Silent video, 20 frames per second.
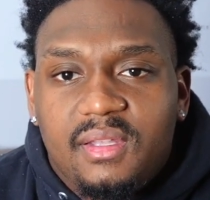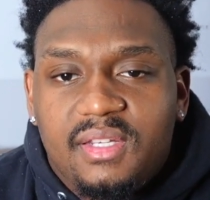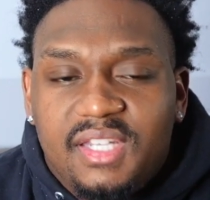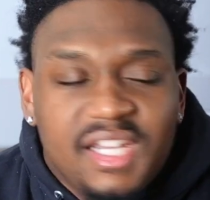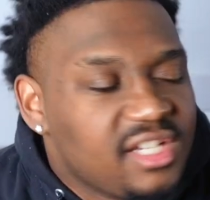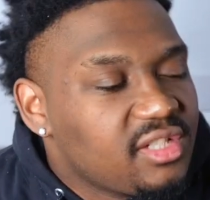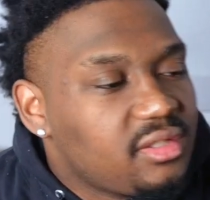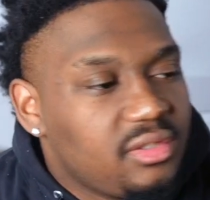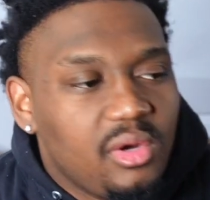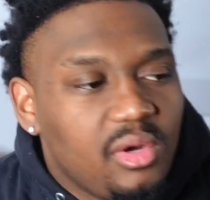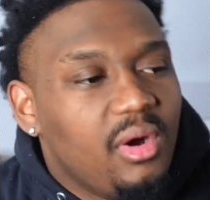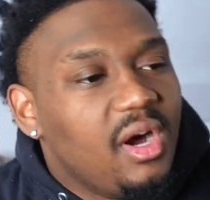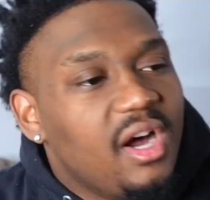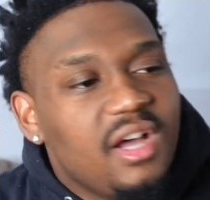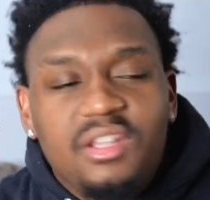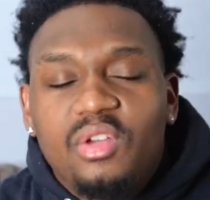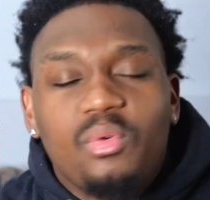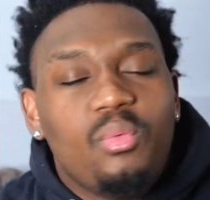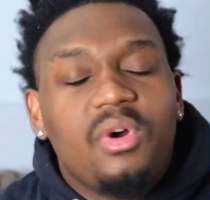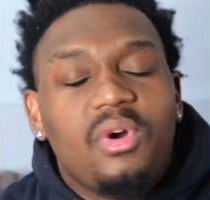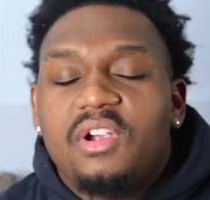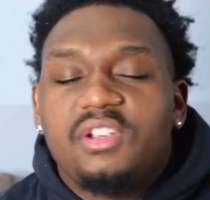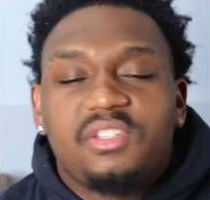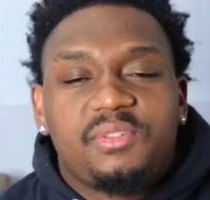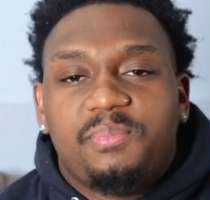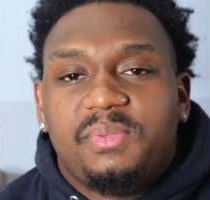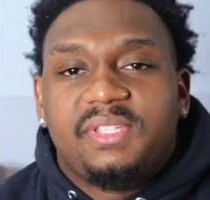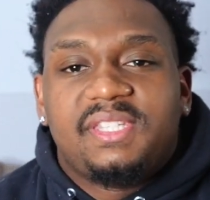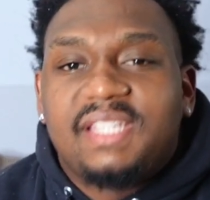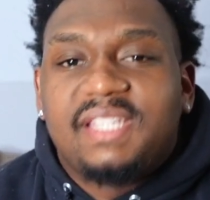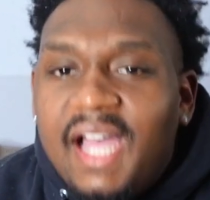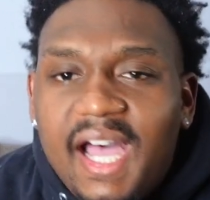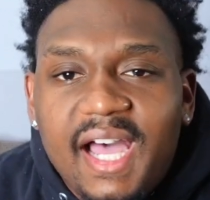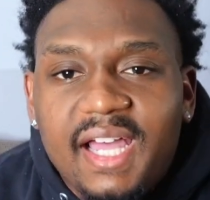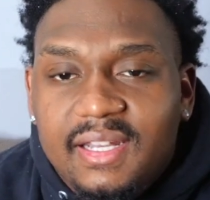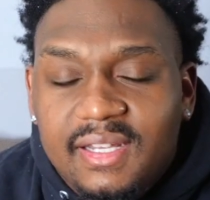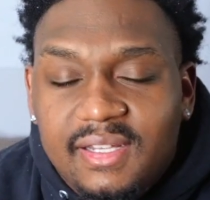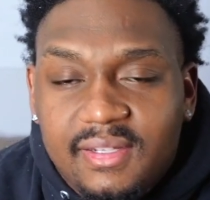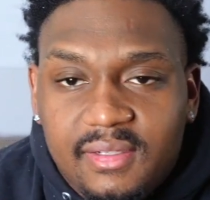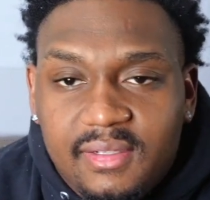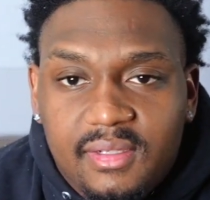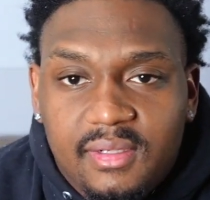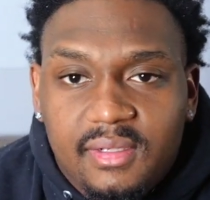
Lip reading: There's no other words beside it.